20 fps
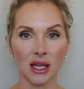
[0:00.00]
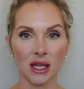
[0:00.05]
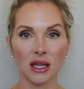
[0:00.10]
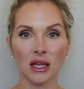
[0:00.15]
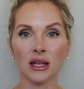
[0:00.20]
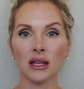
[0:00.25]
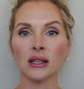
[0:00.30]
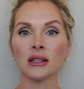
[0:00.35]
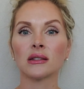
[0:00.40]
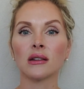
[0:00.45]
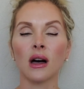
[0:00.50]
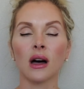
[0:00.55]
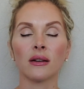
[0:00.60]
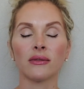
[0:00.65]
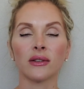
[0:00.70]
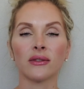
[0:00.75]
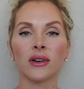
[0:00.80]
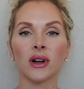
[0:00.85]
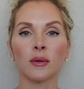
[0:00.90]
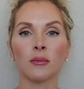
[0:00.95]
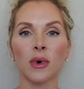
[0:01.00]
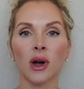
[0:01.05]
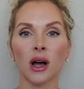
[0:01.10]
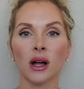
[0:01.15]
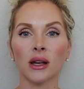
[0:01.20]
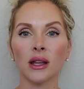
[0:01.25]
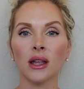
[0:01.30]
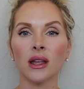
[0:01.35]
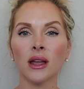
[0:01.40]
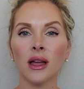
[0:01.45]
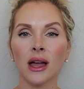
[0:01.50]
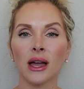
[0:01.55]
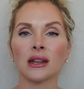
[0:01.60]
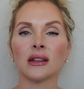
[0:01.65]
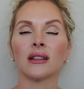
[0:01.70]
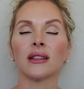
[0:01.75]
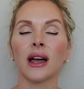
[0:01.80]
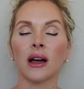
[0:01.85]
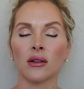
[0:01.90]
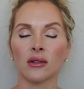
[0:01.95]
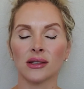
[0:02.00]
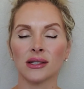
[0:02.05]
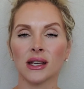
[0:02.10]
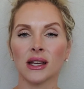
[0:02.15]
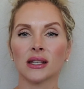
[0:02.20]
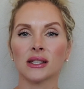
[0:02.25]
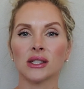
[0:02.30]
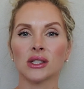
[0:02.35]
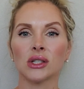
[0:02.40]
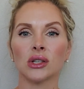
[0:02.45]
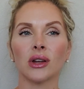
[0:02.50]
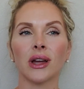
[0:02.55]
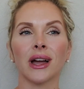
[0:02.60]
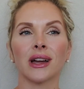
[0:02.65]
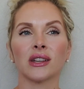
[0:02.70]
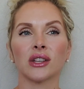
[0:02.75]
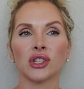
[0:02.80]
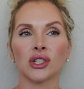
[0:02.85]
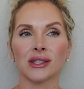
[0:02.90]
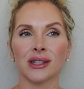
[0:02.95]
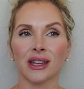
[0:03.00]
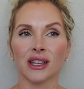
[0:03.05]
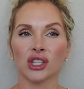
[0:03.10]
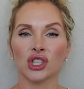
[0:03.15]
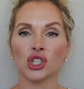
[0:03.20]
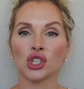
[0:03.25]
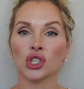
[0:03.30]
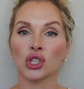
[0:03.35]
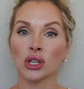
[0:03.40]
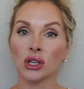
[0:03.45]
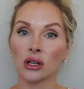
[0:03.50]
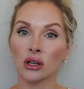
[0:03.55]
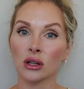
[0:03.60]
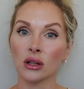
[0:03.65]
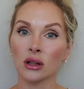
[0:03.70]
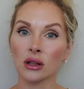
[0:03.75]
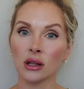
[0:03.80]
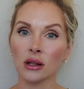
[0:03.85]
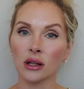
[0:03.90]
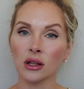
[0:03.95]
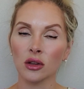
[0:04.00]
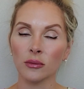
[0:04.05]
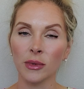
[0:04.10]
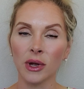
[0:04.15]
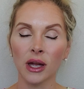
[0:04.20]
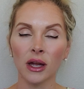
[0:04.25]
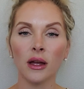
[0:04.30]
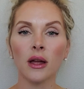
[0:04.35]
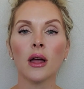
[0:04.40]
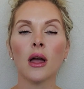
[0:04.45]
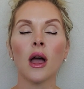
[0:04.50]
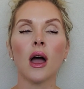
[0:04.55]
ease off of our body and allows us to kind of just like chill a little bit